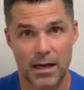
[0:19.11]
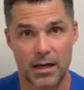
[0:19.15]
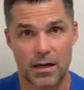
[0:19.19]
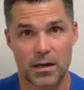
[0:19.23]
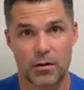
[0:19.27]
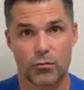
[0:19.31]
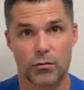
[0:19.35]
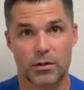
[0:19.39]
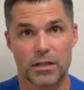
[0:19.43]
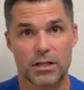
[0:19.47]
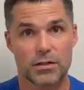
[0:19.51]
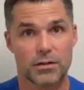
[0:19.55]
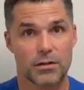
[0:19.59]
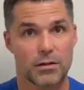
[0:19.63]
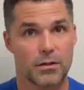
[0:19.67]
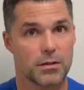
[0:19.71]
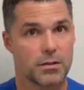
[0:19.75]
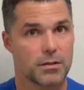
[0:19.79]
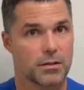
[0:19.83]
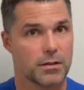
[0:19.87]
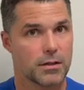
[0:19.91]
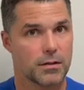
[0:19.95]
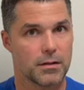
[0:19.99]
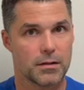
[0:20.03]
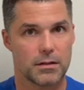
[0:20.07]
He had
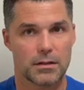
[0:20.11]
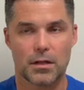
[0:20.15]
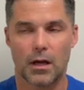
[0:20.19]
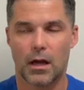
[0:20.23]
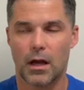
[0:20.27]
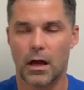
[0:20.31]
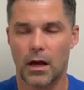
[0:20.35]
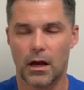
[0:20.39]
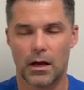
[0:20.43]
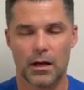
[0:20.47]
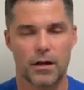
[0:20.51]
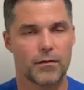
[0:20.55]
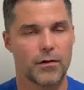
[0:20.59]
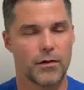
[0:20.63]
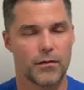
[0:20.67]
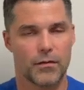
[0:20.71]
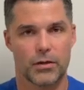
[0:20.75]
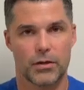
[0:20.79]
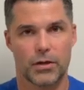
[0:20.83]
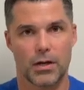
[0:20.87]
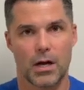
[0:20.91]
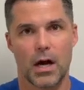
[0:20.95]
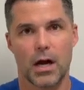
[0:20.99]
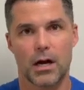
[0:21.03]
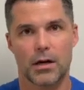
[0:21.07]
researched a ton of different
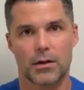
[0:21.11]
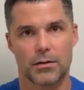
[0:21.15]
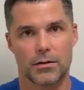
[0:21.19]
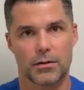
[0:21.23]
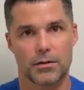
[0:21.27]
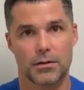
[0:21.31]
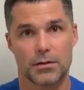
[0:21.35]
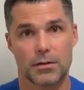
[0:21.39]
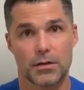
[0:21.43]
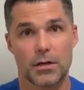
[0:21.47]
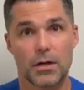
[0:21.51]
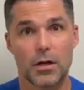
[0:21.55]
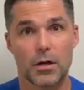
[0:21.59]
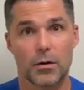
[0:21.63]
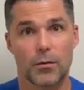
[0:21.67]
doctors